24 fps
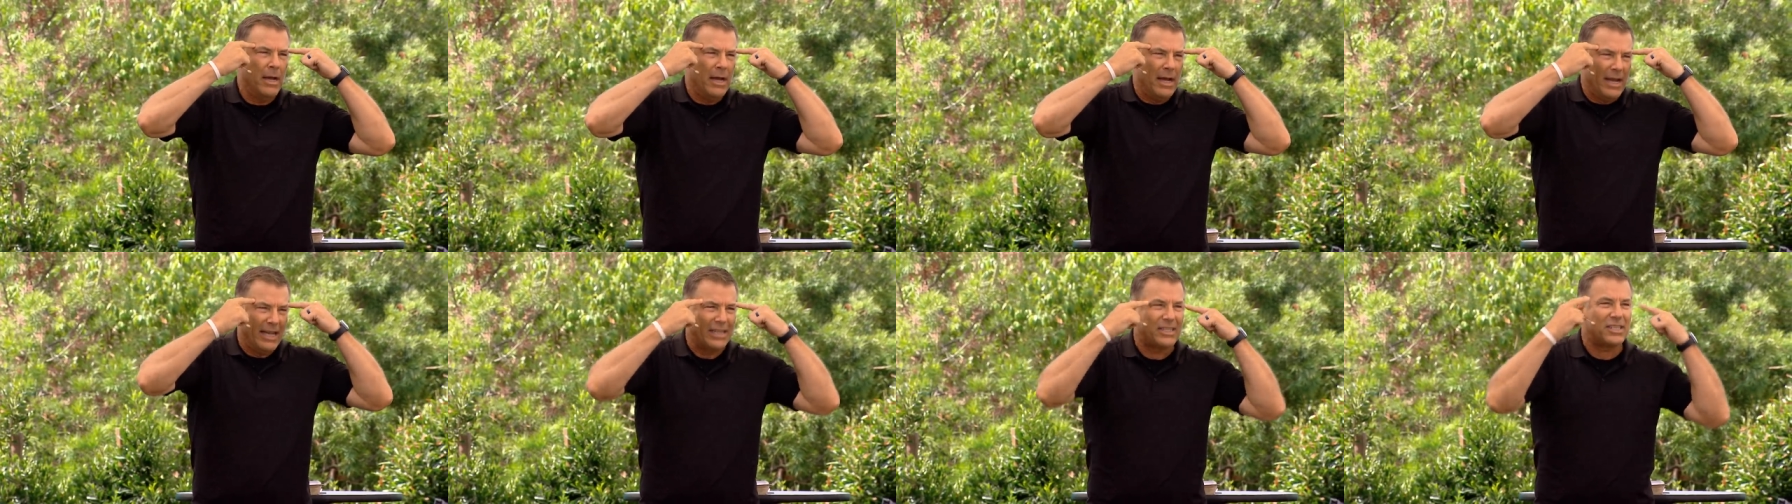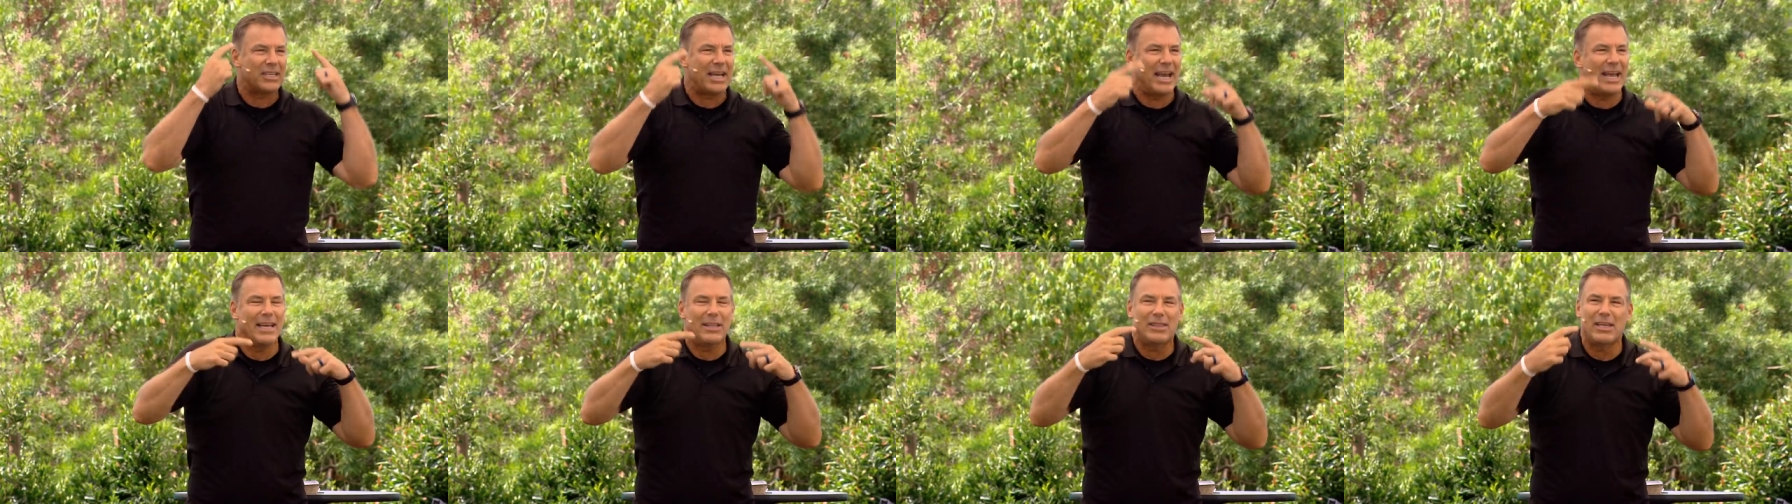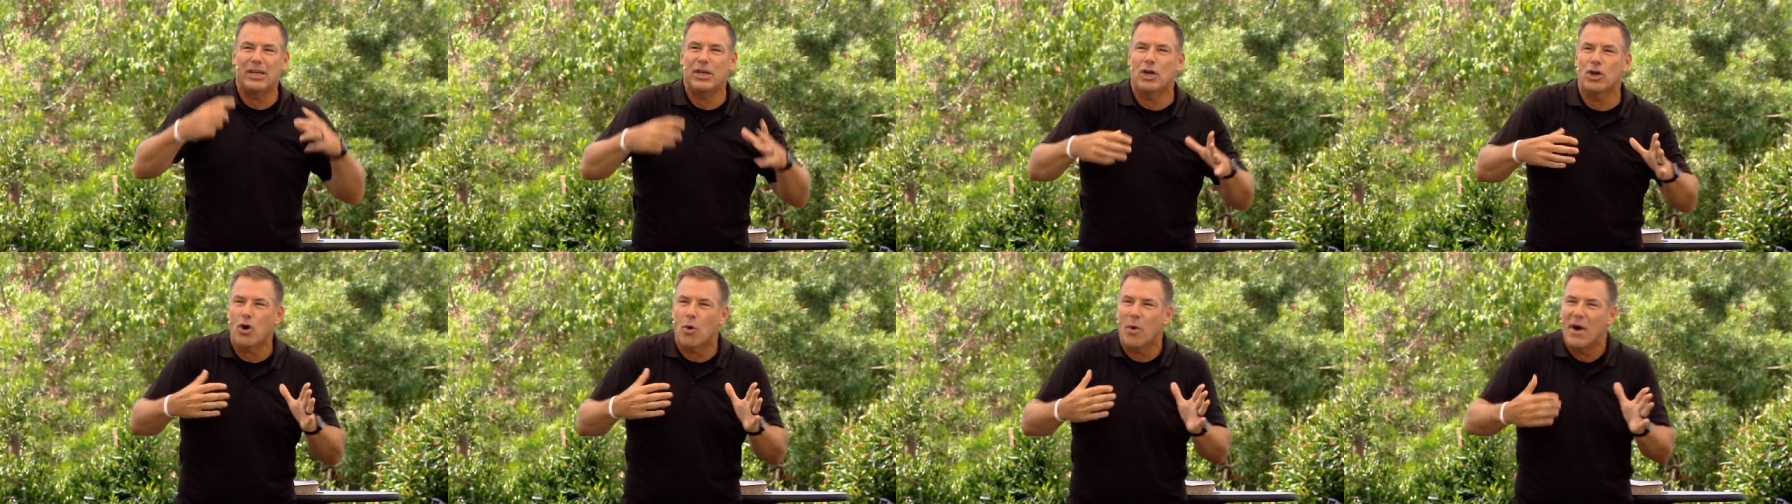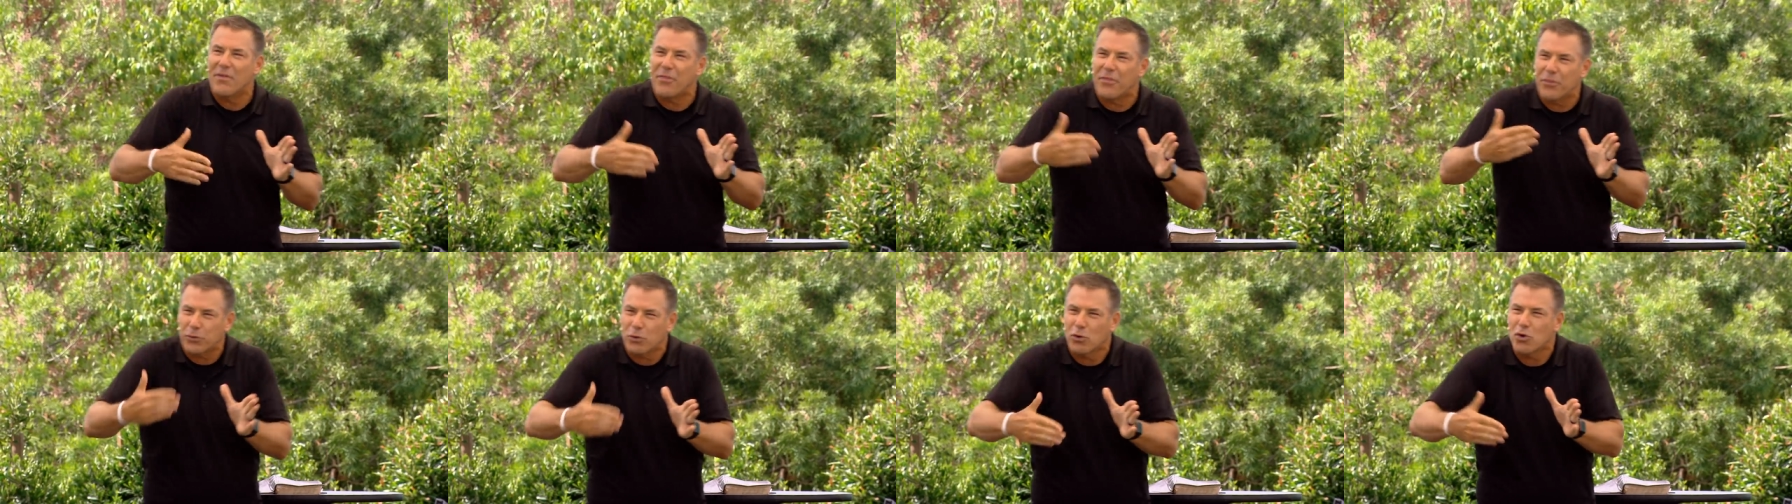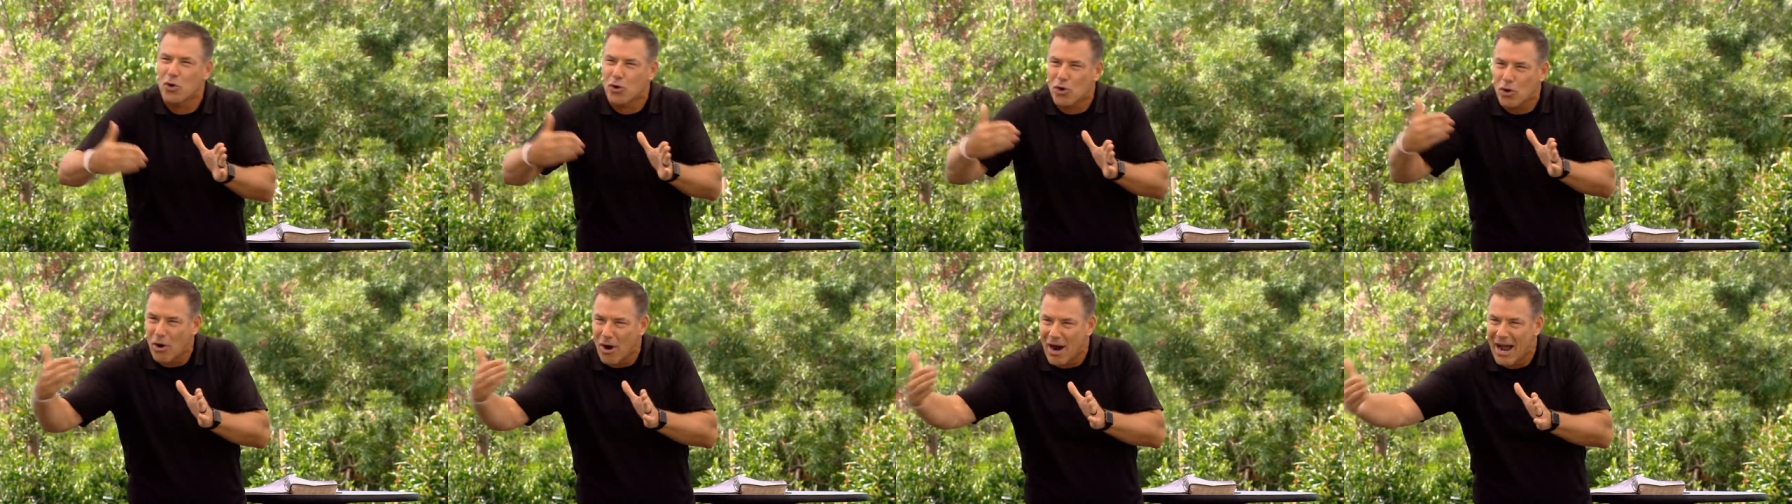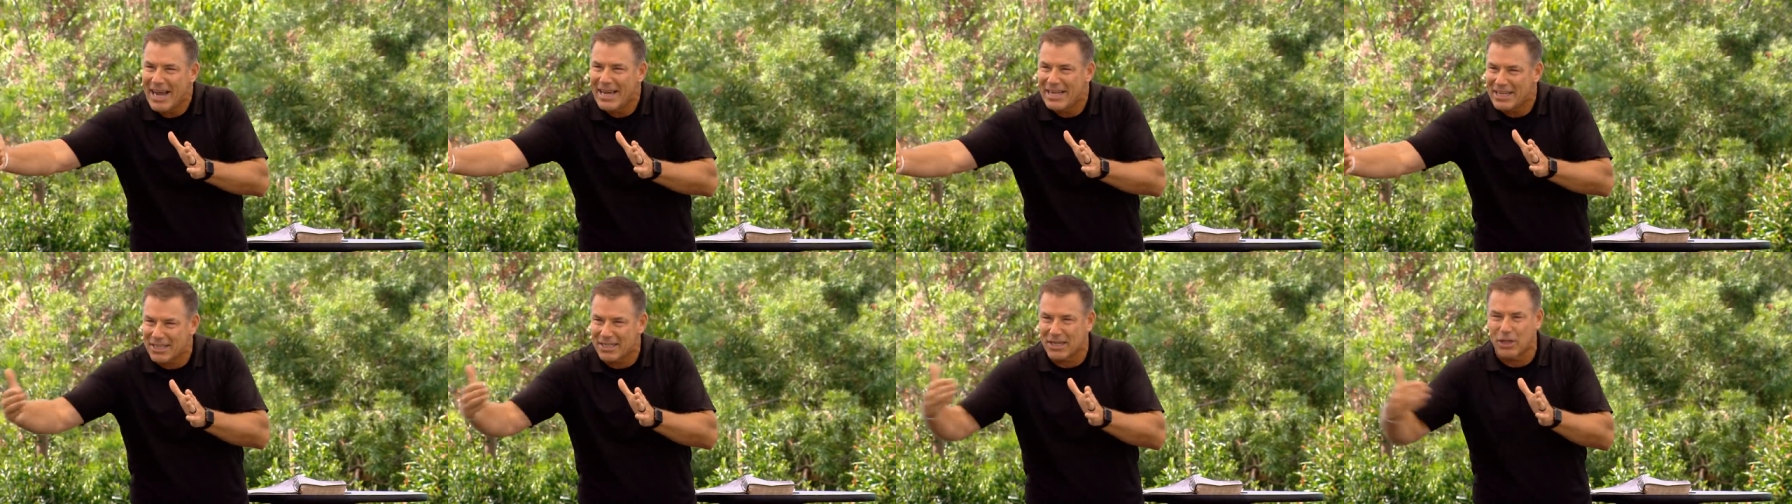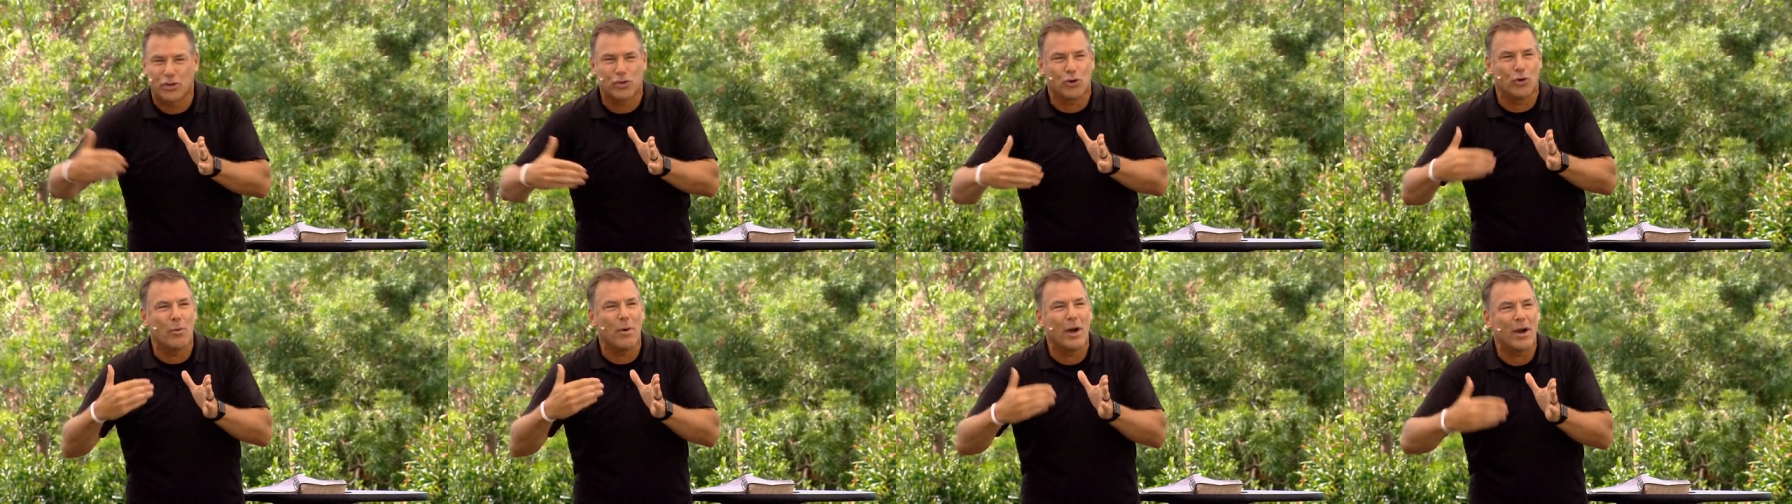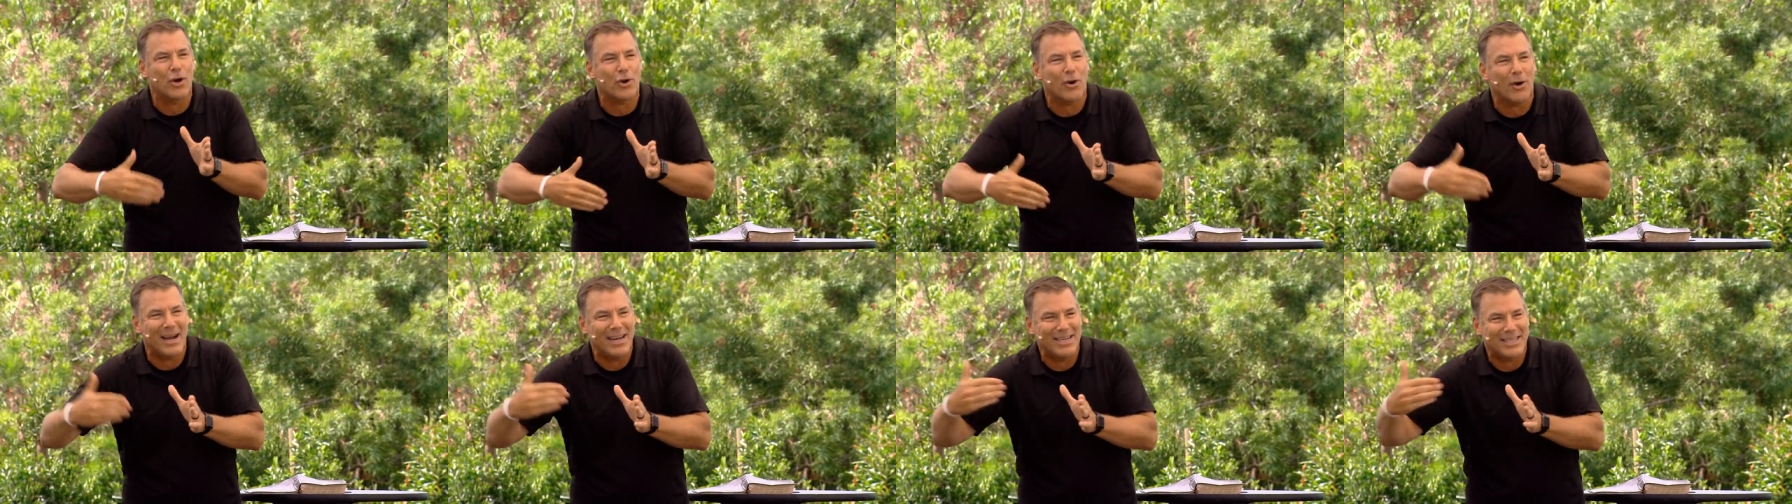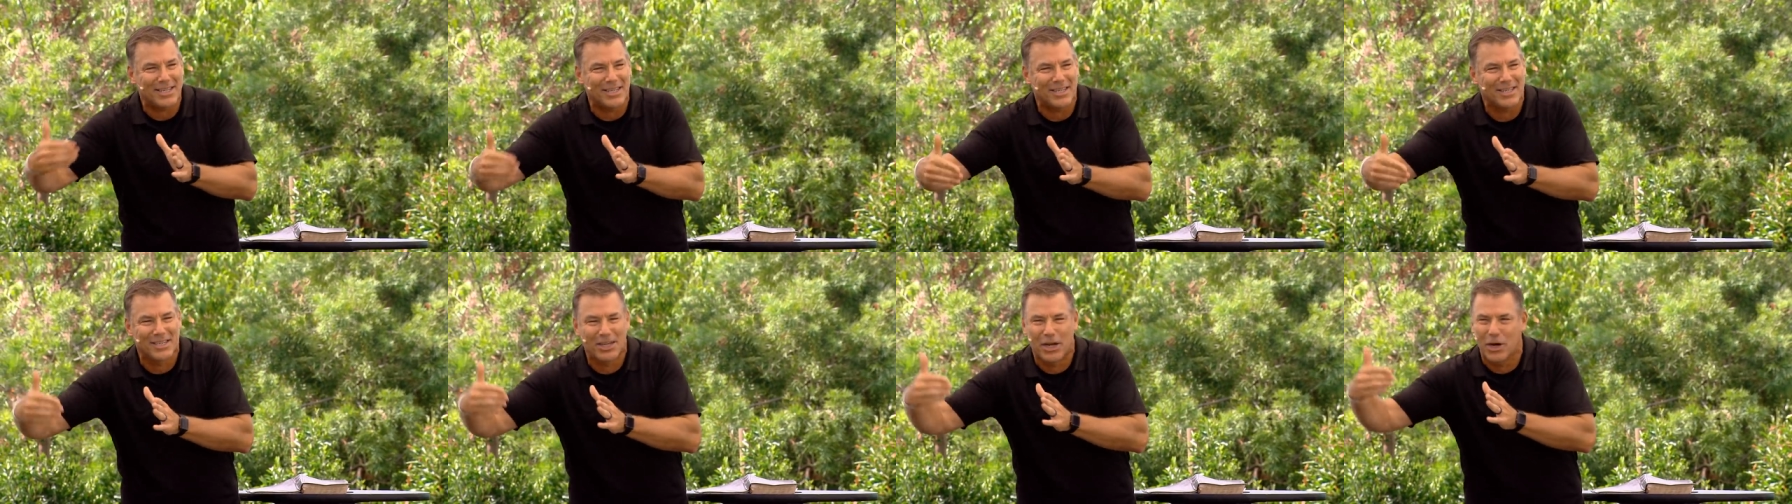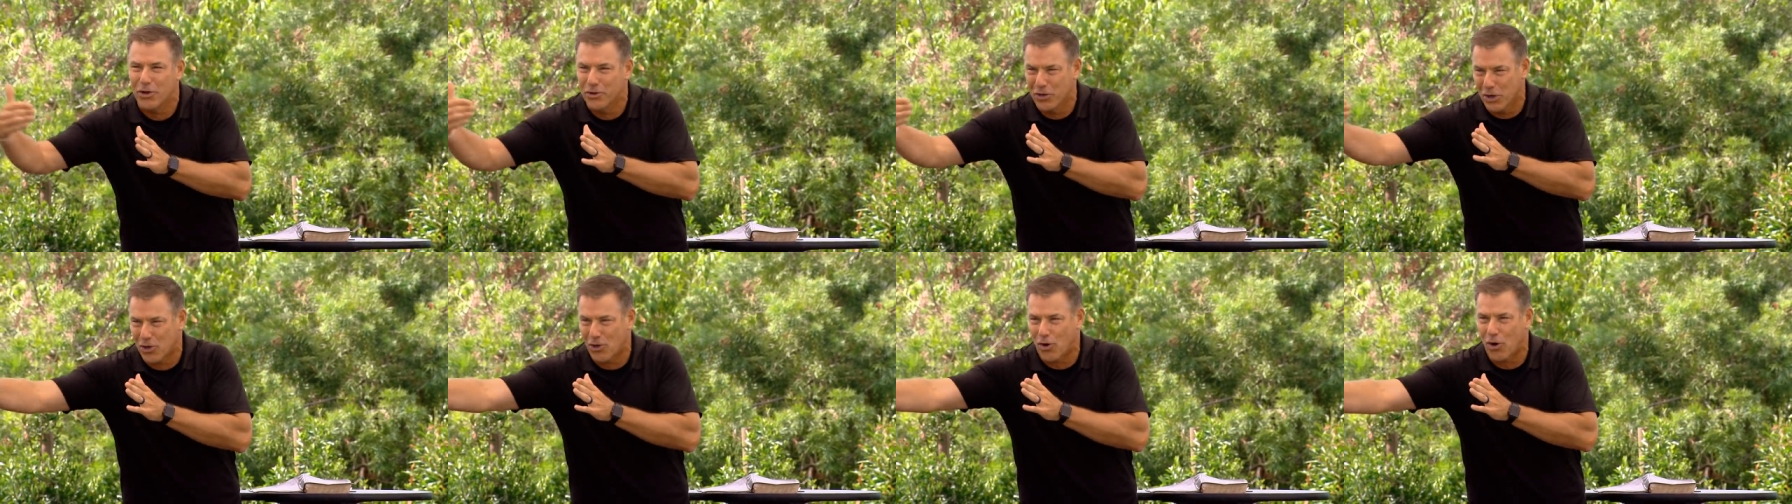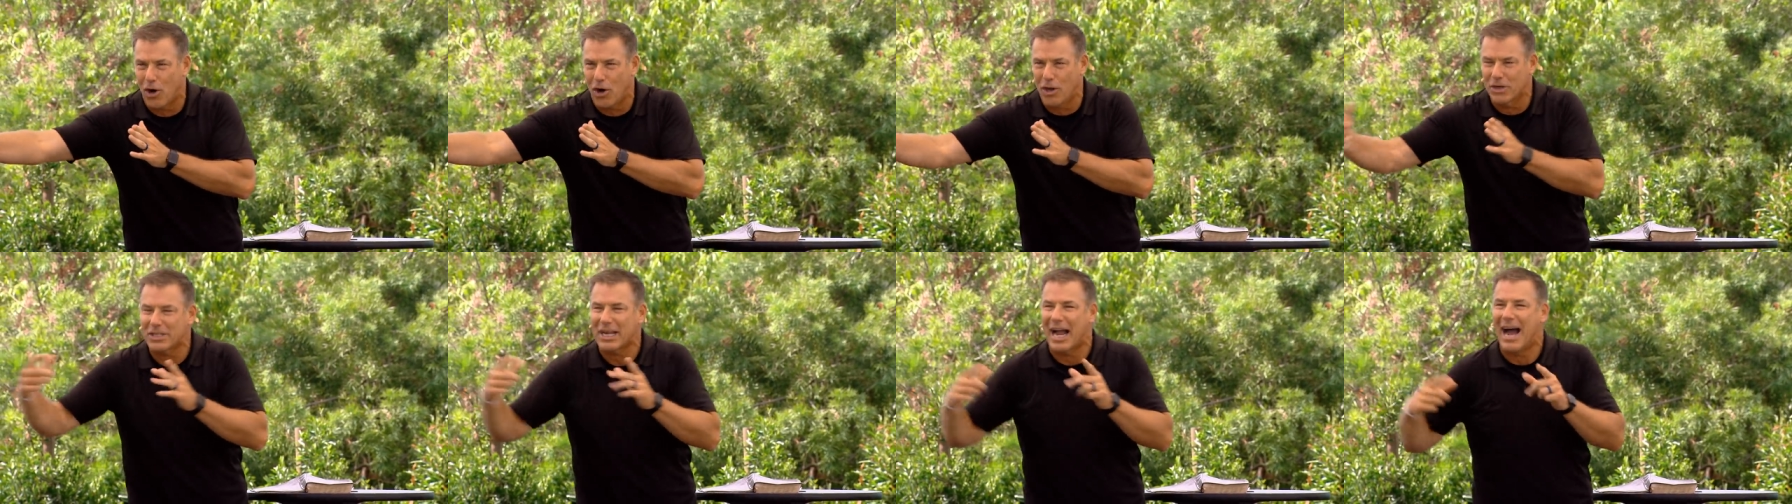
It's saying that, you know what, through Christ and through what Christ has done on the cross,